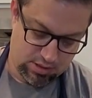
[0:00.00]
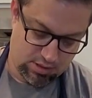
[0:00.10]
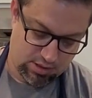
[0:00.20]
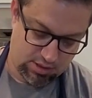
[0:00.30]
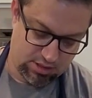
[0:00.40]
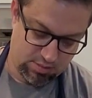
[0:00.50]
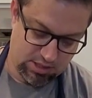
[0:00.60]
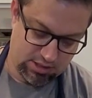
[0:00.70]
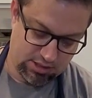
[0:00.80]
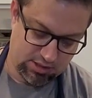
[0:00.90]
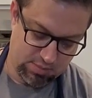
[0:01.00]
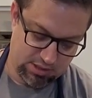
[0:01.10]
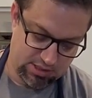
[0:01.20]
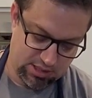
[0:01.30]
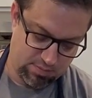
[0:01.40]
All right, so let me get this
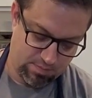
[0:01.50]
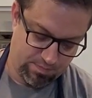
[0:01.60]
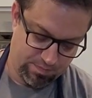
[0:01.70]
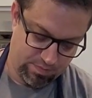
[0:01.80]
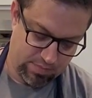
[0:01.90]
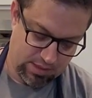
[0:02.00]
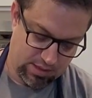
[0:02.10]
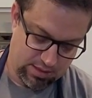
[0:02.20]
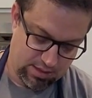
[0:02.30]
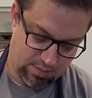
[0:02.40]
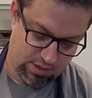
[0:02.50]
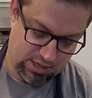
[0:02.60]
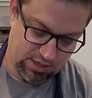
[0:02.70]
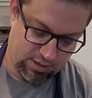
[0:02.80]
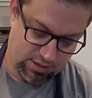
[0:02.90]
mixed up. I'm gonna
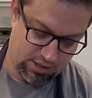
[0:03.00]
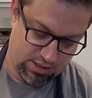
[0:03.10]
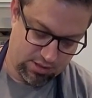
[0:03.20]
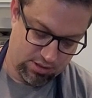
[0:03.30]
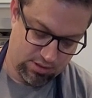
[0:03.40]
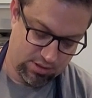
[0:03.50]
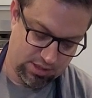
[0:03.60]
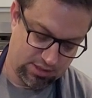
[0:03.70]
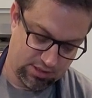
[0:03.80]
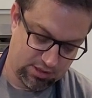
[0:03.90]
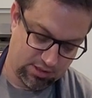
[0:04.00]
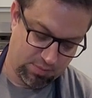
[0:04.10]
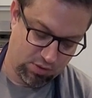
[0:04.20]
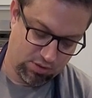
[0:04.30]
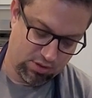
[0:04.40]
get out there next to the
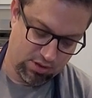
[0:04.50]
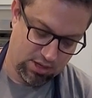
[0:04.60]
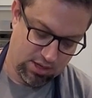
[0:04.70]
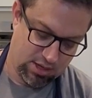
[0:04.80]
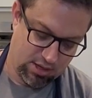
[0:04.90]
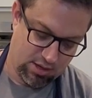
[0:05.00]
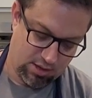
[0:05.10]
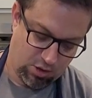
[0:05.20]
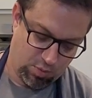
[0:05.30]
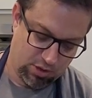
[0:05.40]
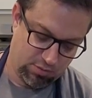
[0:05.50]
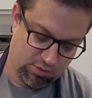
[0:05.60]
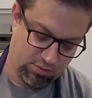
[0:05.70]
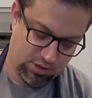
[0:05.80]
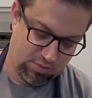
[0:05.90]
smoker, open up the
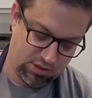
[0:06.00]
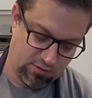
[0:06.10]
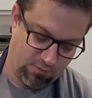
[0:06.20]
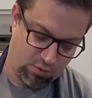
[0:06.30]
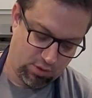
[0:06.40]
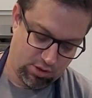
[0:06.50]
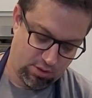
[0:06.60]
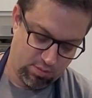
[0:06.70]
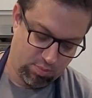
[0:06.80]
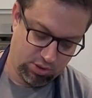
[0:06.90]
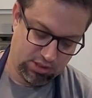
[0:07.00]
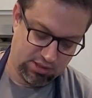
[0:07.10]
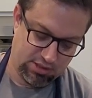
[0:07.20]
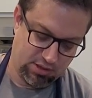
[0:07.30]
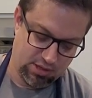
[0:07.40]
ribs in the foil, put
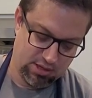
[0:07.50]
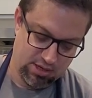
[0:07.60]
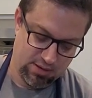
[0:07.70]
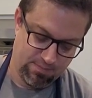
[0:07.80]
this on,